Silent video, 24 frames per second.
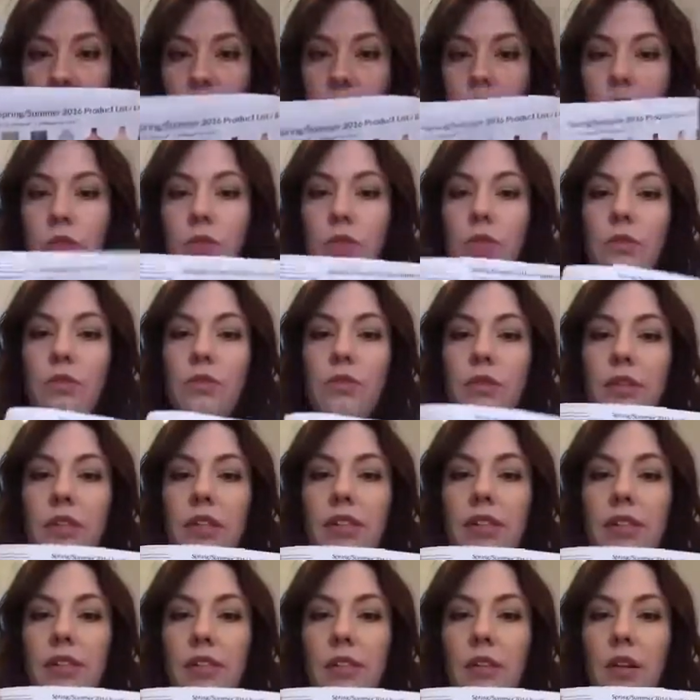So
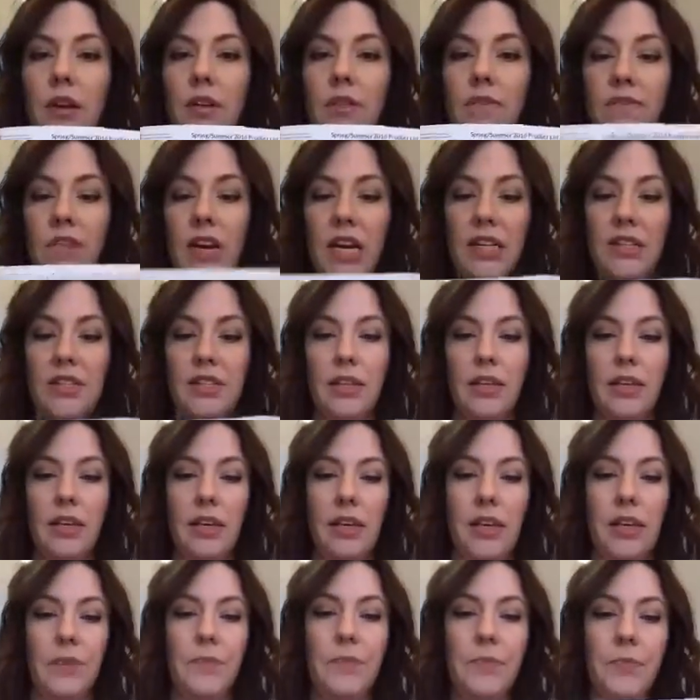this fancy
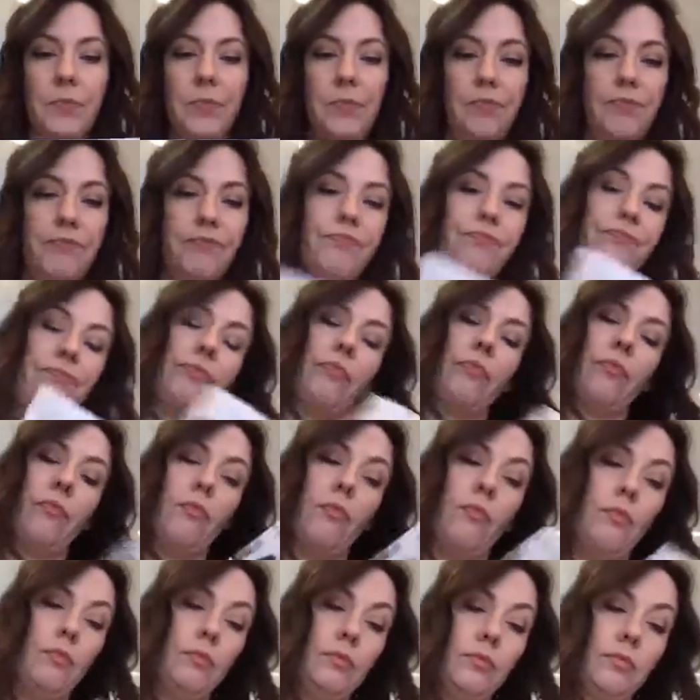thing,
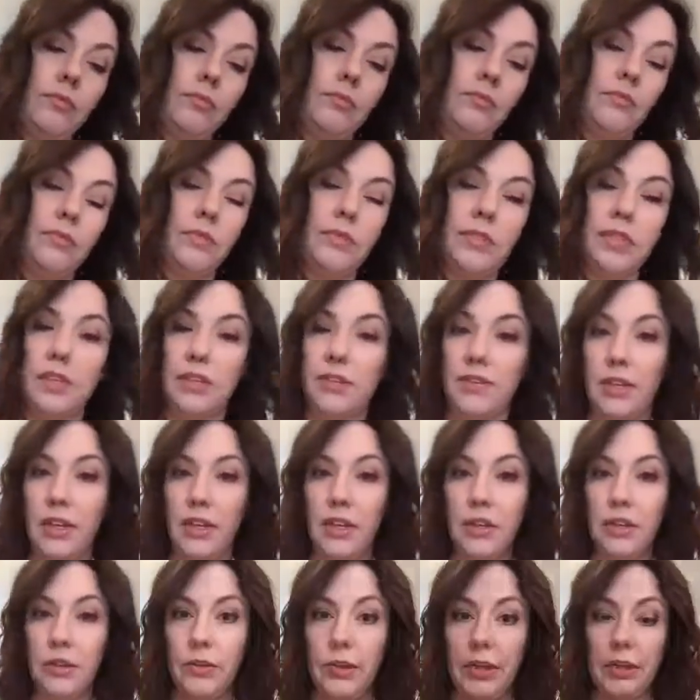let's see if I
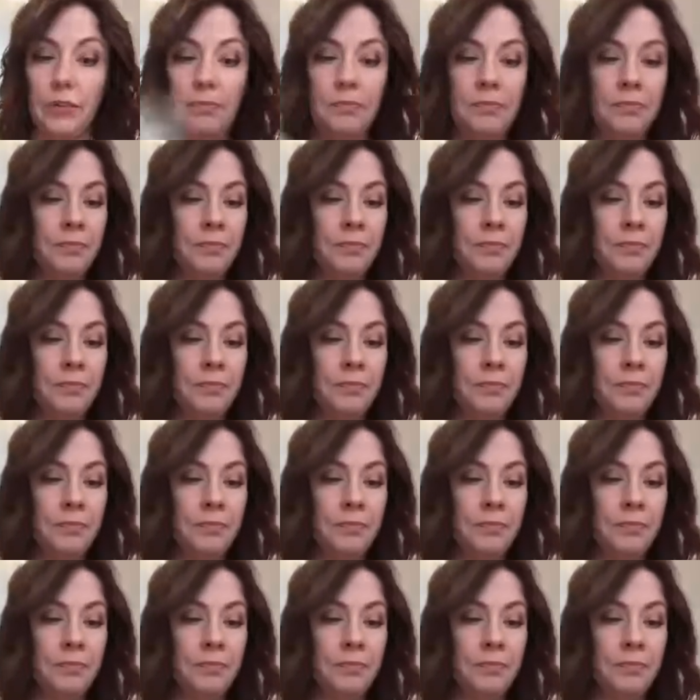can do it.